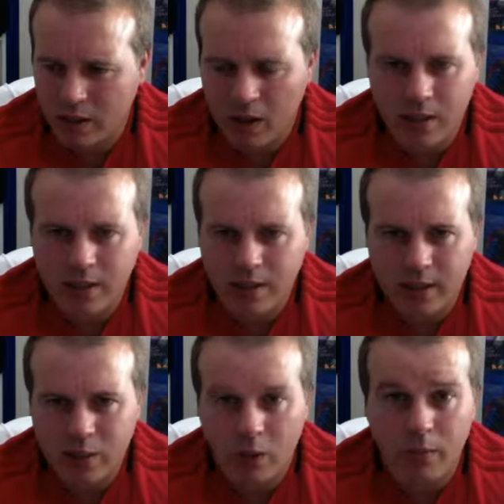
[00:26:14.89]
honestly
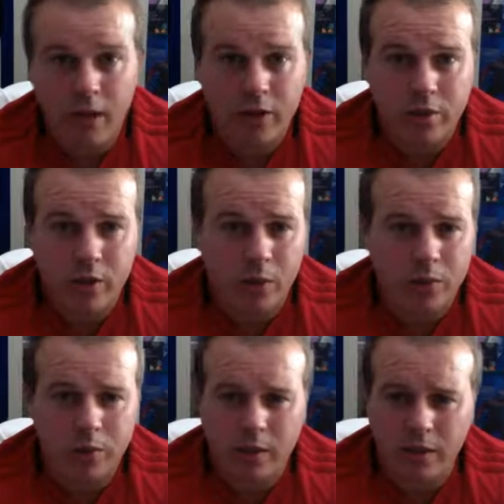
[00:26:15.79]
it's what matters
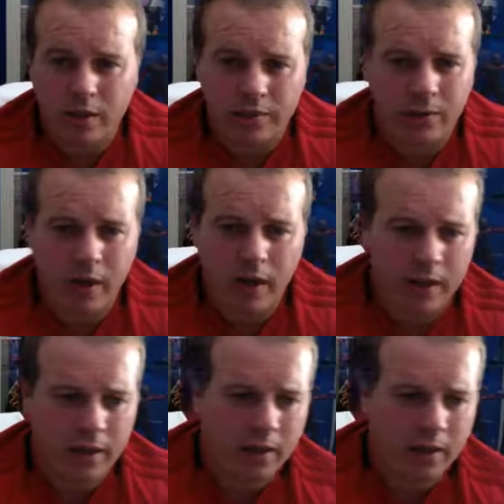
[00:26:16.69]
most, we need to find,